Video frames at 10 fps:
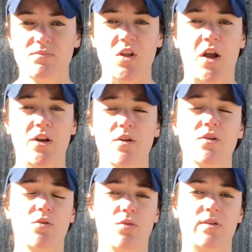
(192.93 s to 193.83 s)
I know
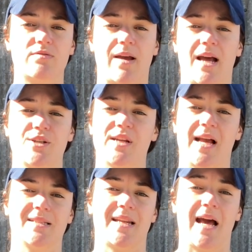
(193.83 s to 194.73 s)
that Horseware actually
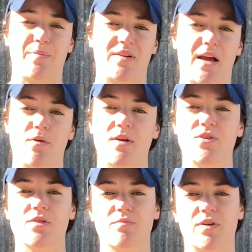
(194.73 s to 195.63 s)
has an app now where
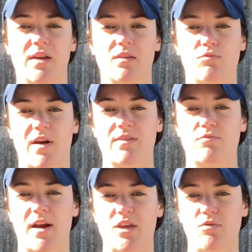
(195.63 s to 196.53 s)
you can put in the weather
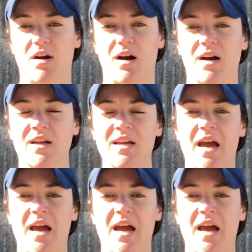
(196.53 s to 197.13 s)
where you are,